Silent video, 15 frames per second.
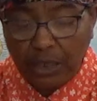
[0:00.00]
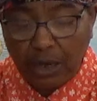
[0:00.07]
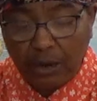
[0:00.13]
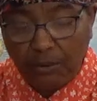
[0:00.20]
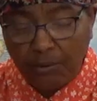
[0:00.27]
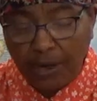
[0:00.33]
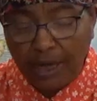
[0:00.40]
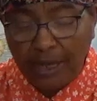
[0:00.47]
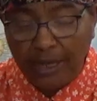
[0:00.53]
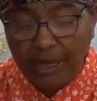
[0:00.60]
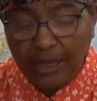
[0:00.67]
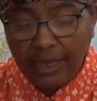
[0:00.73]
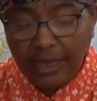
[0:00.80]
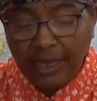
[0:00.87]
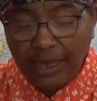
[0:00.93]
Yahweh.
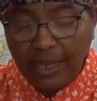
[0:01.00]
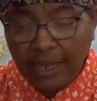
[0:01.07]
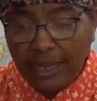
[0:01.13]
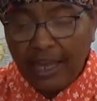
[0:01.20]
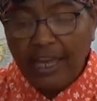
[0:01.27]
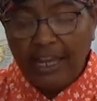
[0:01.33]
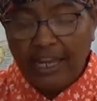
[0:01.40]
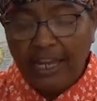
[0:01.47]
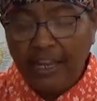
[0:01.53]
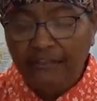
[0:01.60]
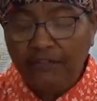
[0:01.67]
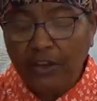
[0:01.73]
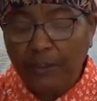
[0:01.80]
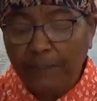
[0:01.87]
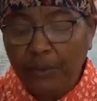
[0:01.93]

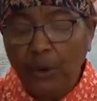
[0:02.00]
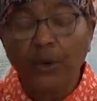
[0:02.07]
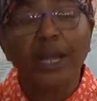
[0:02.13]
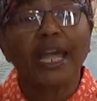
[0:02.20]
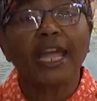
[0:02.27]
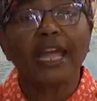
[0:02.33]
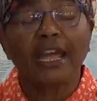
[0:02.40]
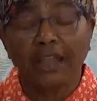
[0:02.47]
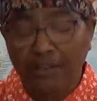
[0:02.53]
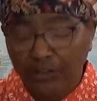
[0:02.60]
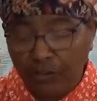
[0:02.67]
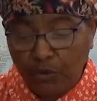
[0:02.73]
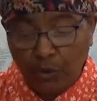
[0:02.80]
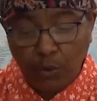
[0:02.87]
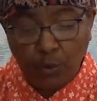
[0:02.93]
Lift up your
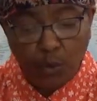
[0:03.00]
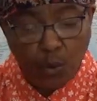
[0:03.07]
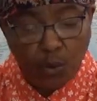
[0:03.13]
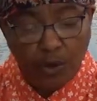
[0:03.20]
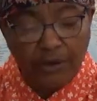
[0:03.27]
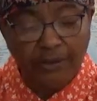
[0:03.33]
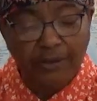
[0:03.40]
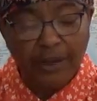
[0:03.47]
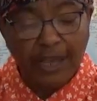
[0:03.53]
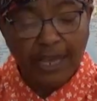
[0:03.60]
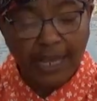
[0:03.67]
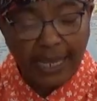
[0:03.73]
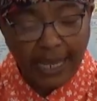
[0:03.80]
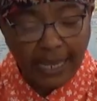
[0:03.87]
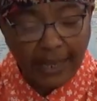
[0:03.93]
hands towards
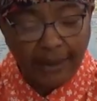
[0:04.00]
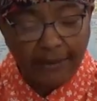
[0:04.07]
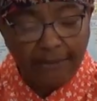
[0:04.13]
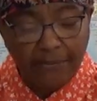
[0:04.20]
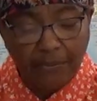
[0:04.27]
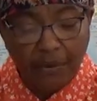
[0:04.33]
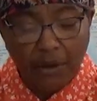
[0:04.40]
him